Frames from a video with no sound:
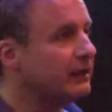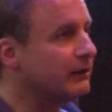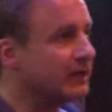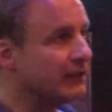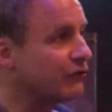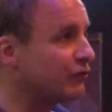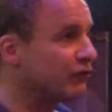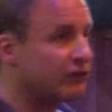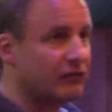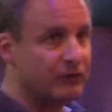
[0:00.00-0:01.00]
Now again, this is
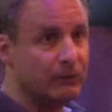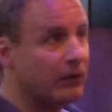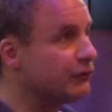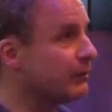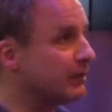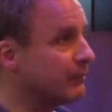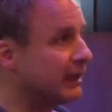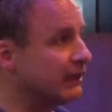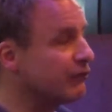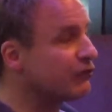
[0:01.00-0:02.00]
stuff you're all doing
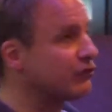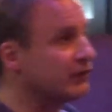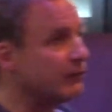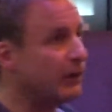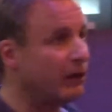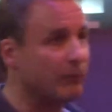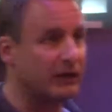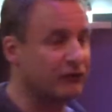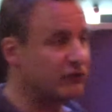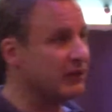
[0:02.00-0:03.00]
magnificently well, but
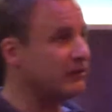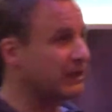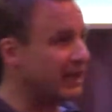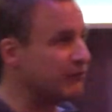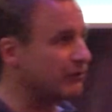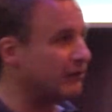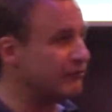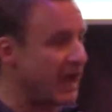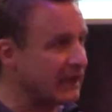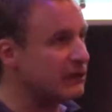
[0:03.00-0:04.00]
I see it kind of a
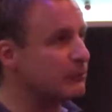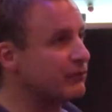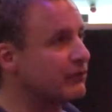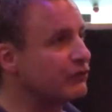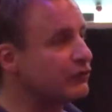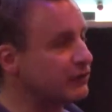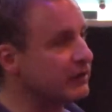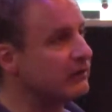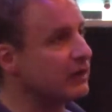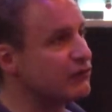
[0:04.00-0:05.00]
vacuum of this at the
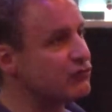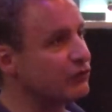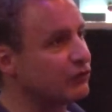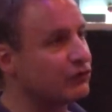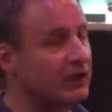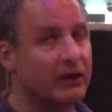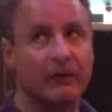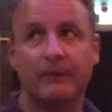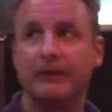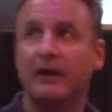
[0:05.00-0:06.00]
international
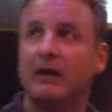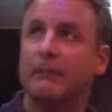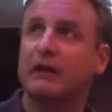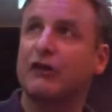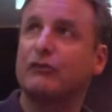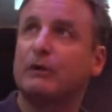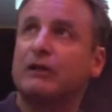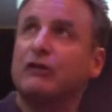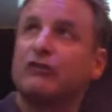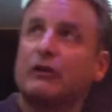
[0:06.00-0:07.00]
scale because we're
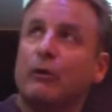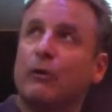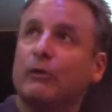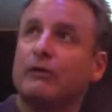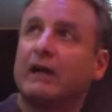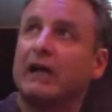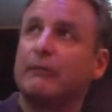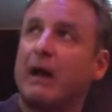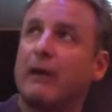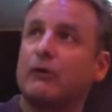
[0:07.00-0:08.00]
using old kind
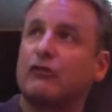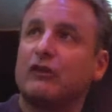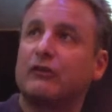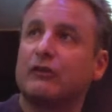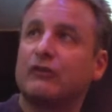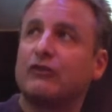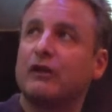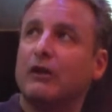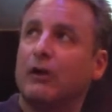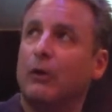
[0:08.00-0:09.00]
of power centers
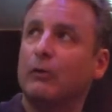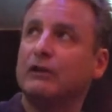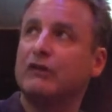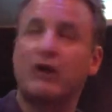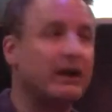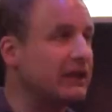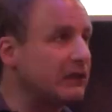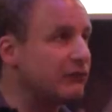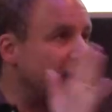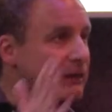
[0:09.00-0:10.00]
only talking
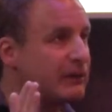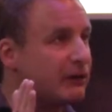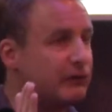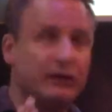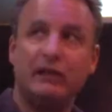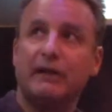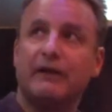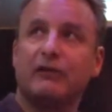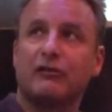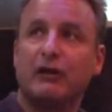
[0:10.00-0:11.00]
environment over
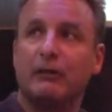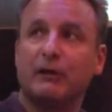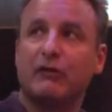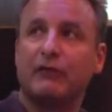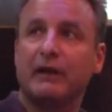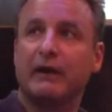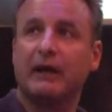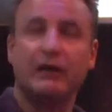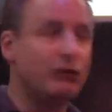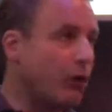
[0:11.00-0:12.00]
here, development over there,
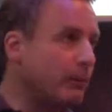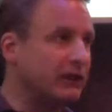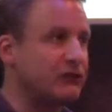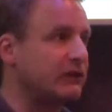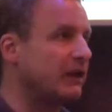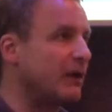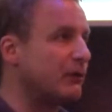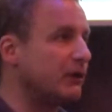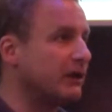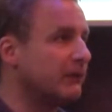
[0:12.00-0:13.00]
and nobody's
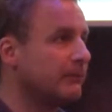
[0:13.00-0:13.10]
collaborating.